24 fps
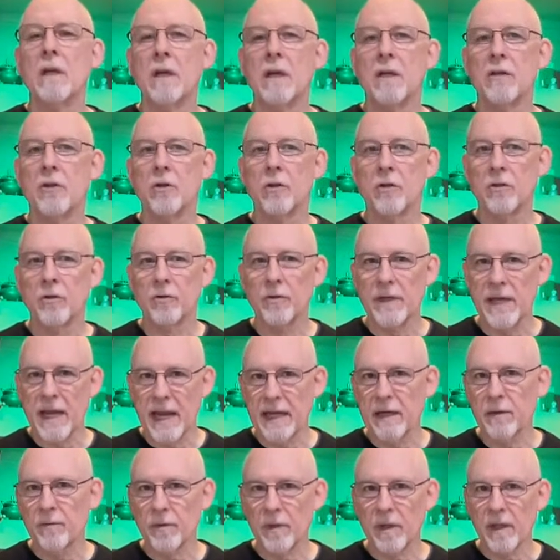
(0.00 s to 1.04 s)
to
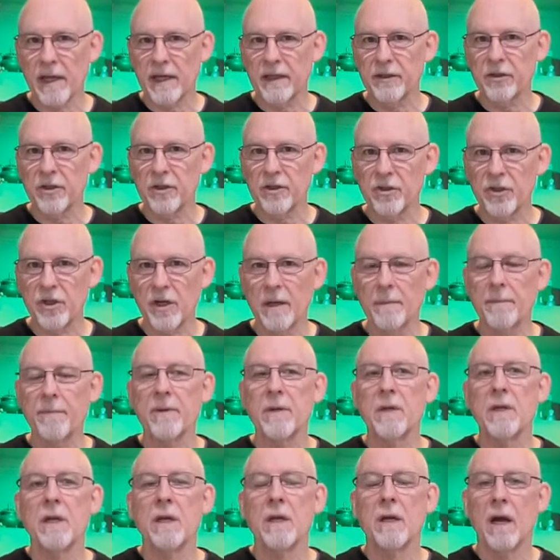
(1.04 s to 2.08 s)
create a relationship,
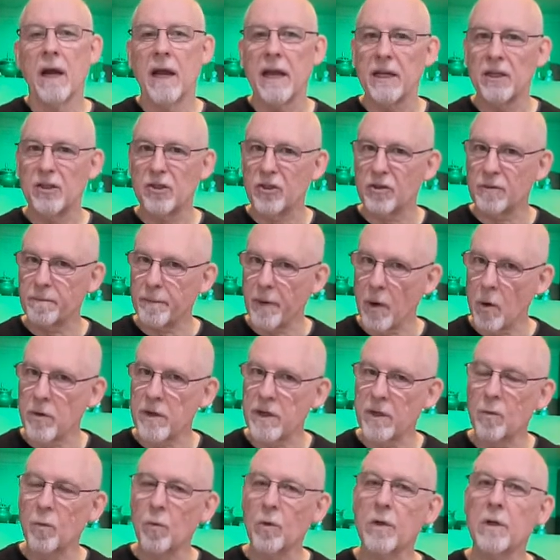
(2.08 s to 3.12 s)
a
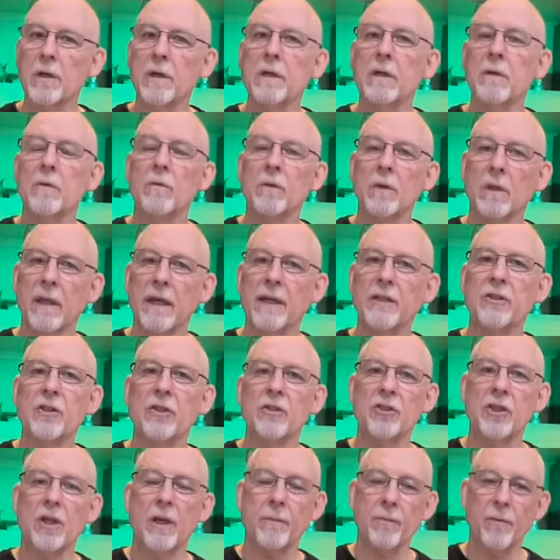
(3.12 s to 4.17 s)
spoken word
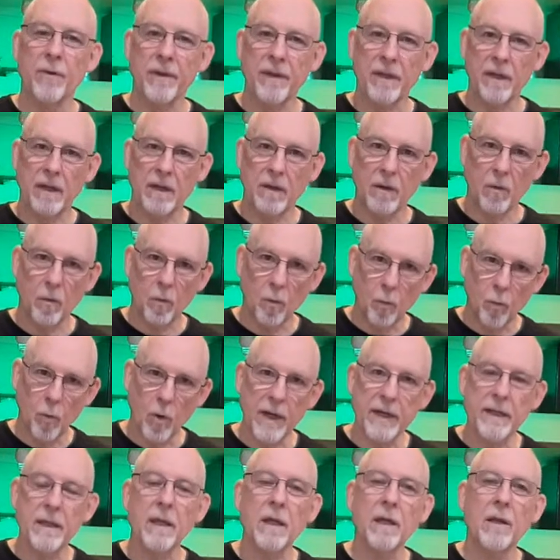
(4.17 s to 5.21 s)
relationship with
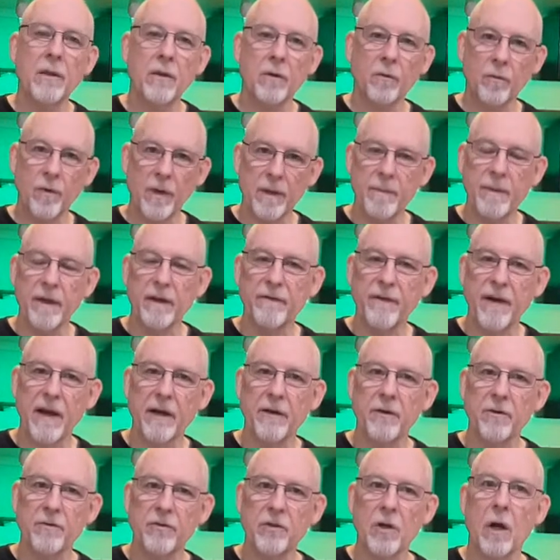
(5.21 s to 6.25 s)
what the rhythmic
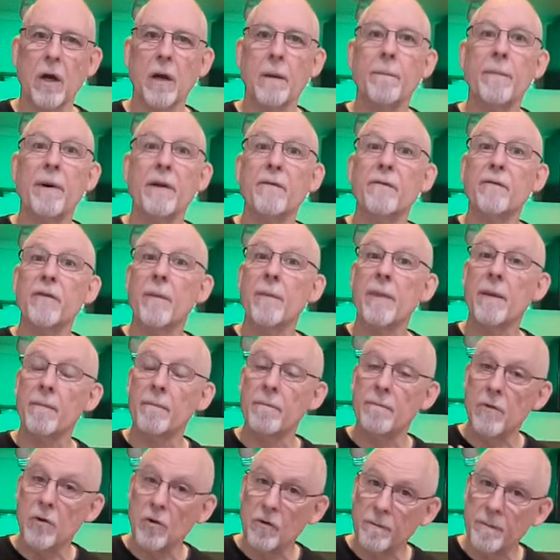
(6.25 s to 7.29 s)
values are, but from the
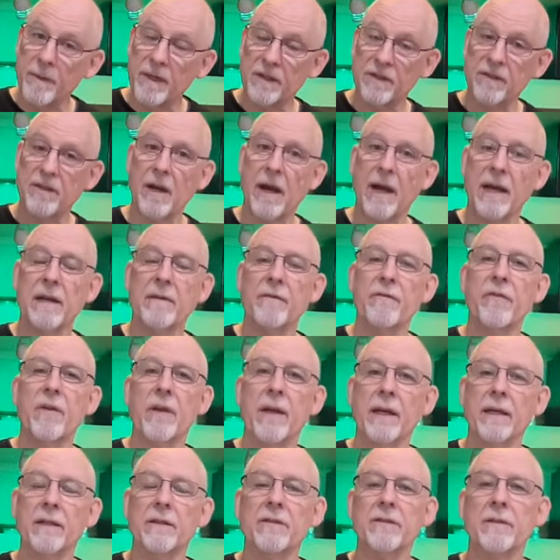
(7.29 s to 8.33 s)
movement side of
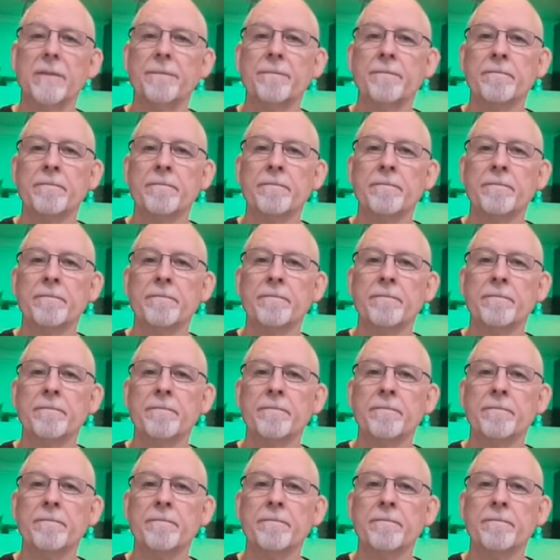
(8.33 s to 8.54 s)
things.